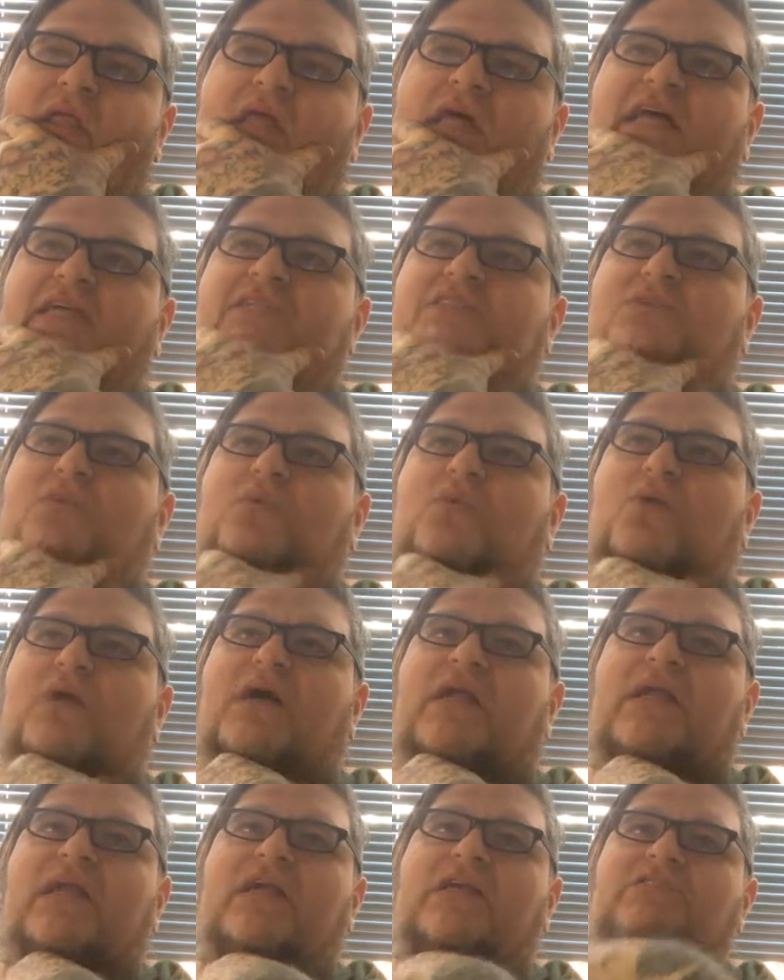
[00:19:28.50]
It's the
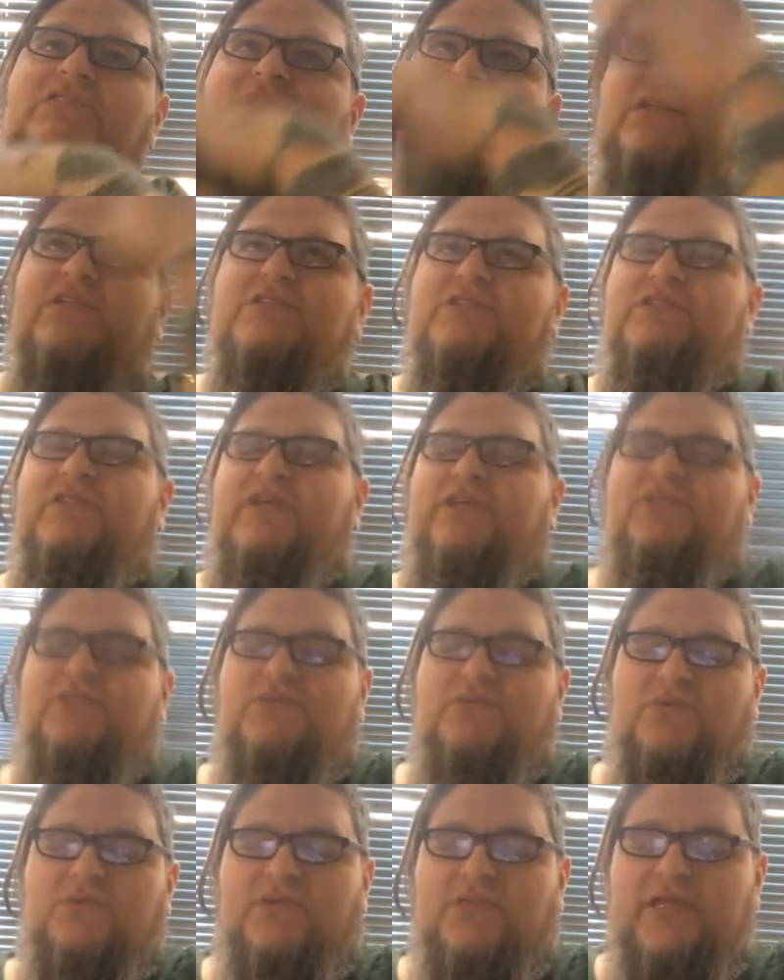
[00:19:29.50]
one there's there's there's
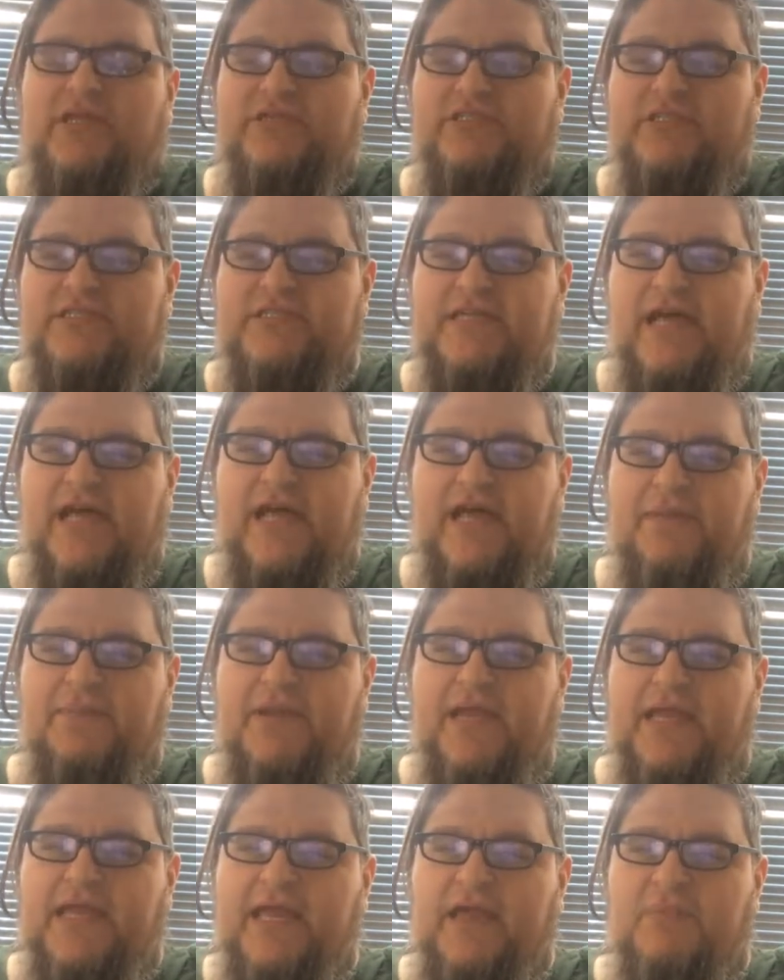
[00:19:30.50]
there's a type
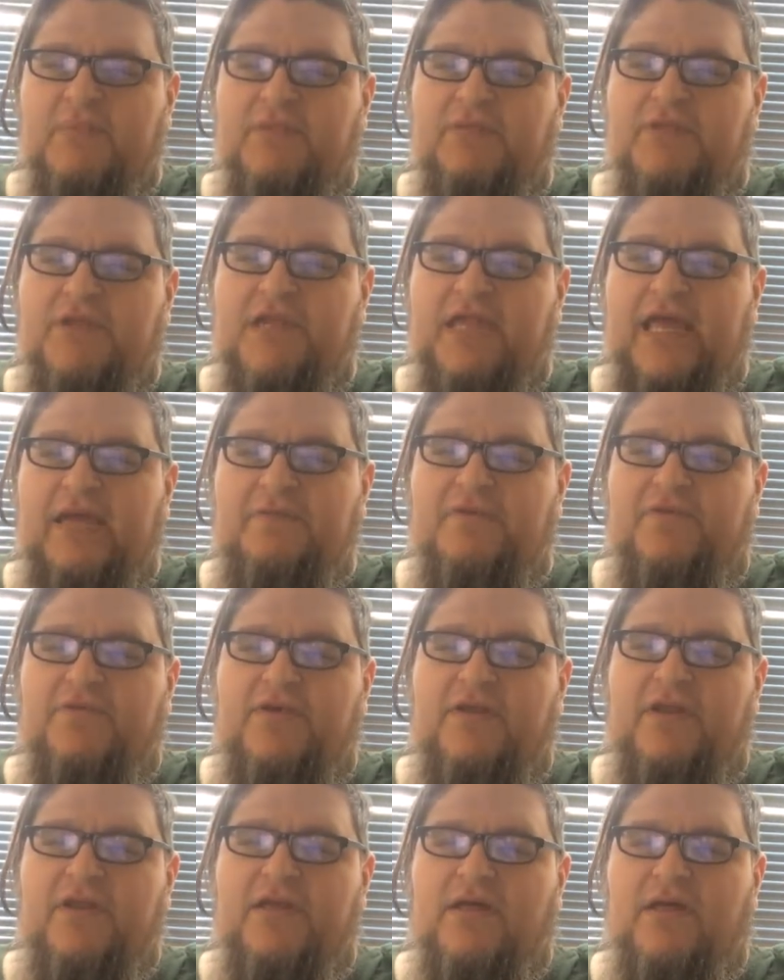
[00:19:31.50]
and I can't remember the name of
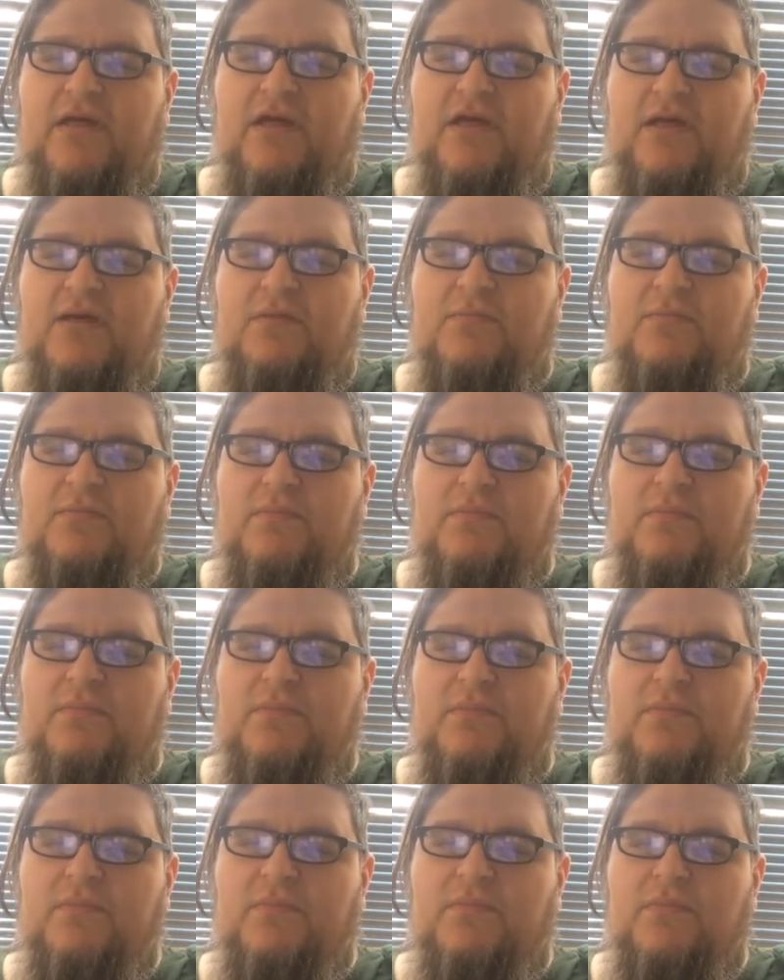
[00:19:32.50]
it. Um,
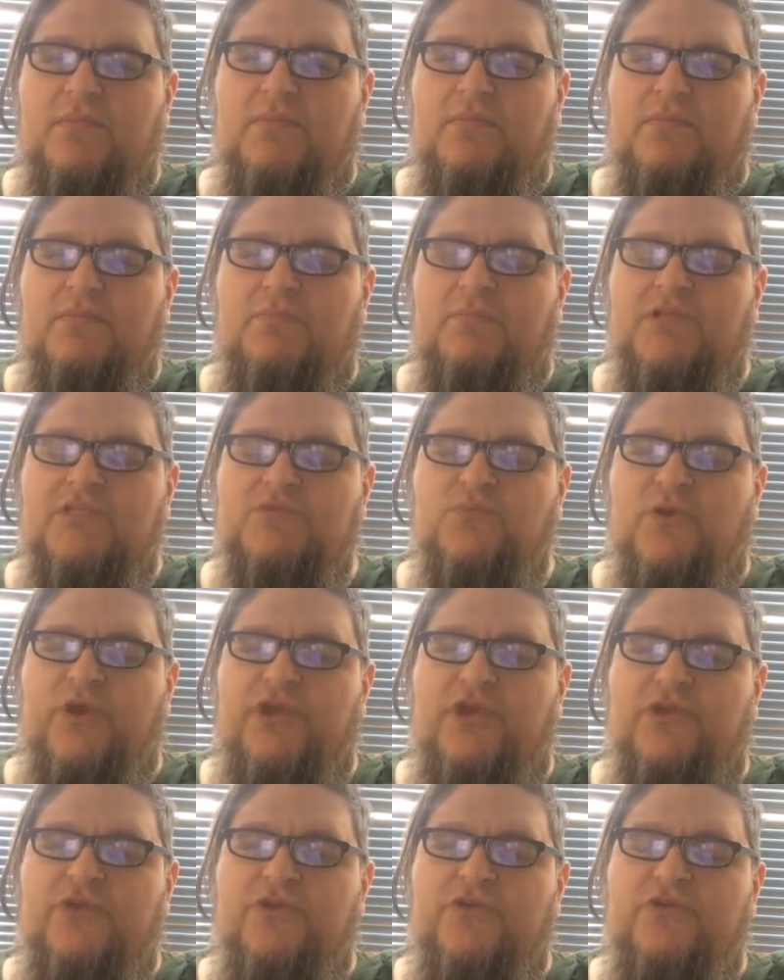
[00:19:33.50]
but it's where
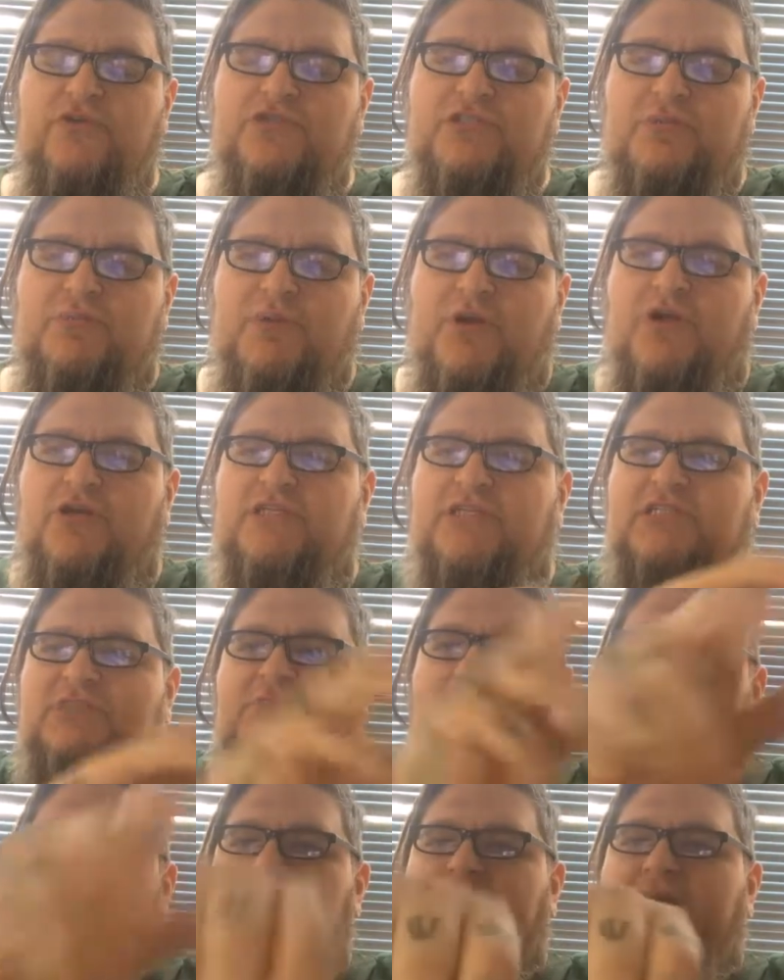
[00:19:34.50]
you use the person's
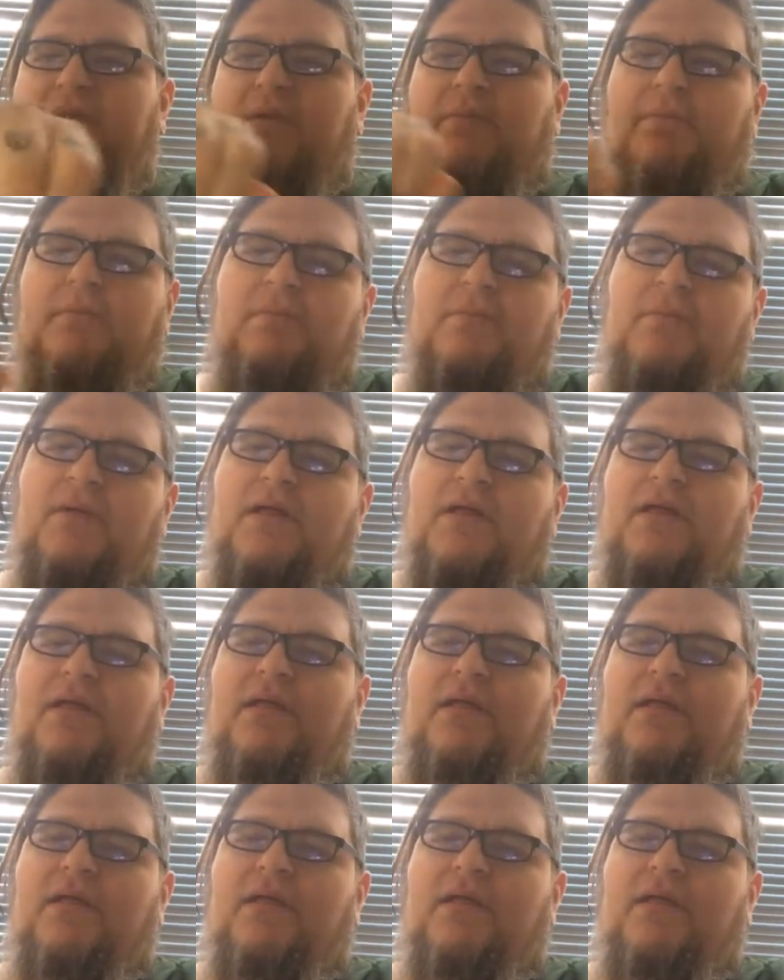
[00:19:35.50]
momentum